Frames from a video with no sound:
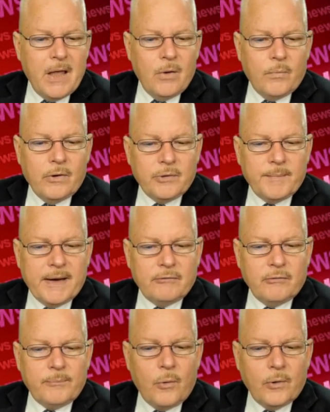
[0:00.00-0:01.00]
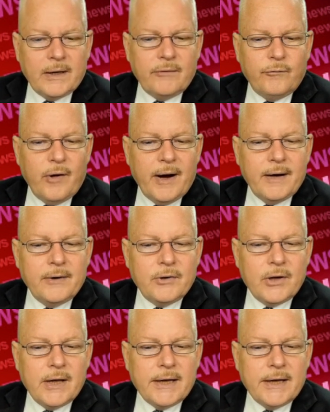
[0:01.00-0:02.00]
Well, the man reportedly fired the
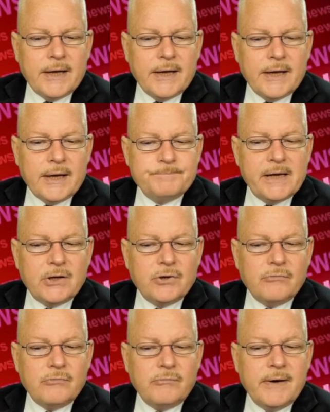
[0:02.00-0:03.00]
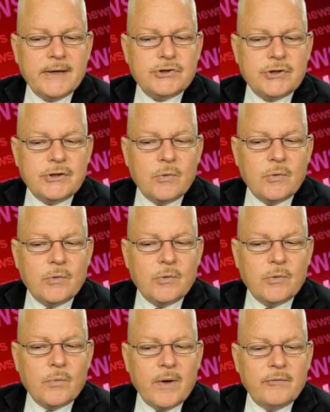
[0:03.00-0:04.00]
gun in a direction
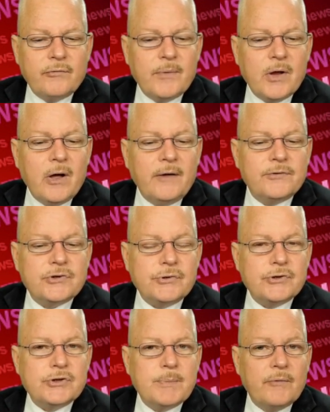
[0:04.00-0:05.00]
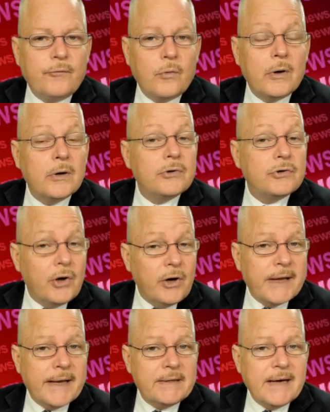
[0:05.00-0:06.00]
away from the officers before
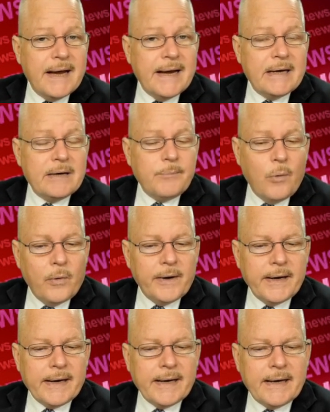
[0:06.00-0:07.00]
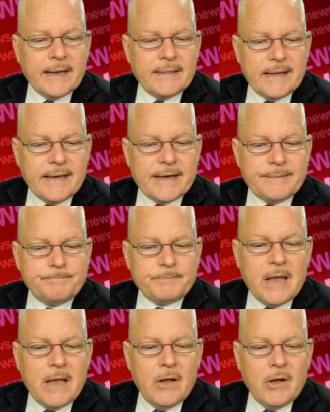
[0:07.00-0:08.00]
turning it and pointing it at
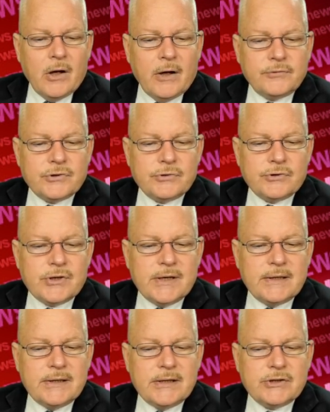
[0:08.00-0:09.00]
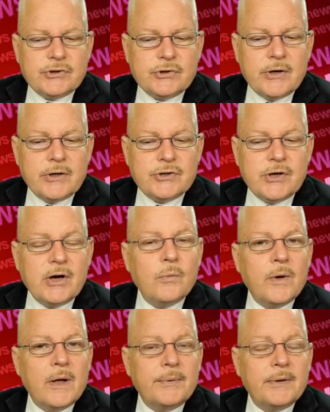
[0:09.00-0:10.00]
them. Officers then discharged
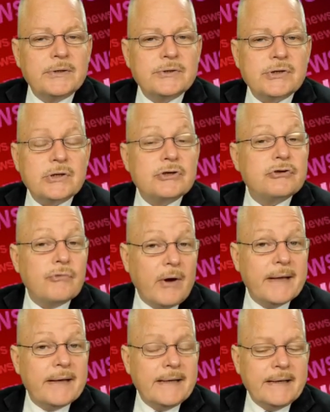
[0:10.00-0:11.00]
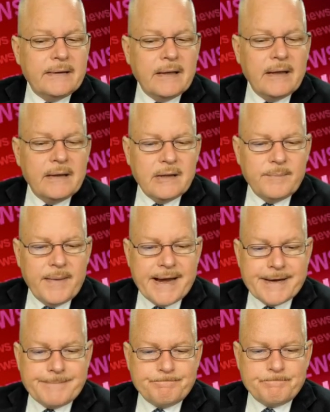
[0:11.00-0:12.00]
their weapons, striking the
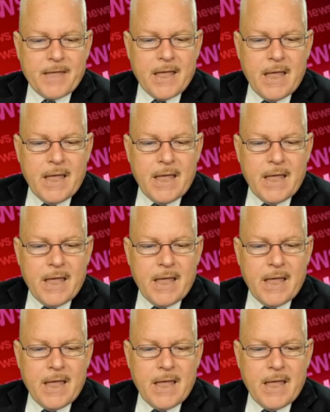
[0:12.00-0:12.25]
man.